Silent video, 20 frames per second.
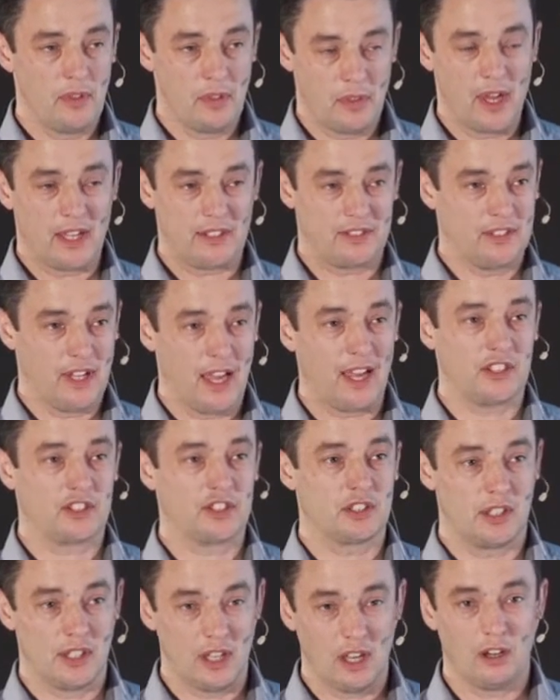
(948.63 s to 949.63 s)
that's
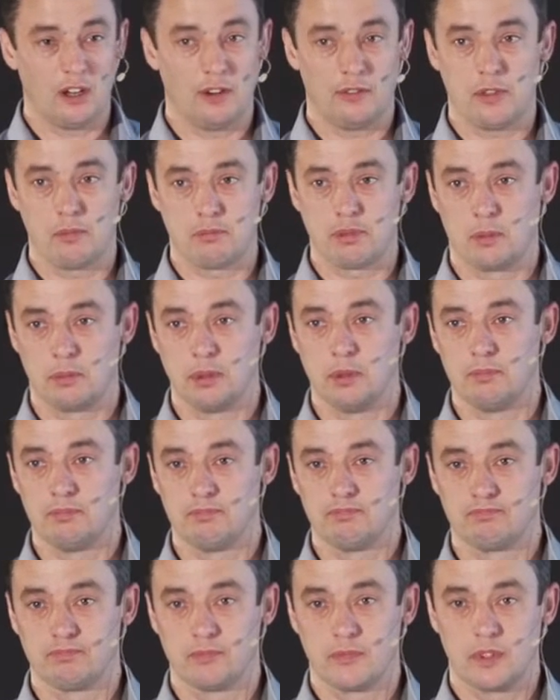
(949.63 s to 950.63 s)
actually half the problem
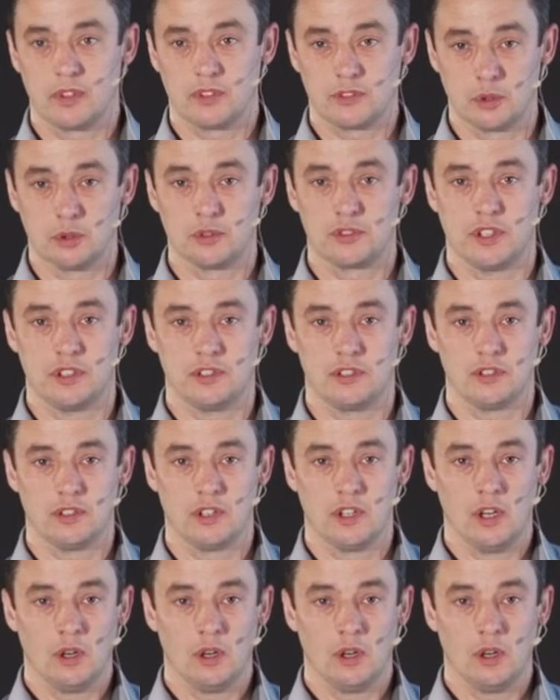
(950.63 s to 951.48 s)
sorted.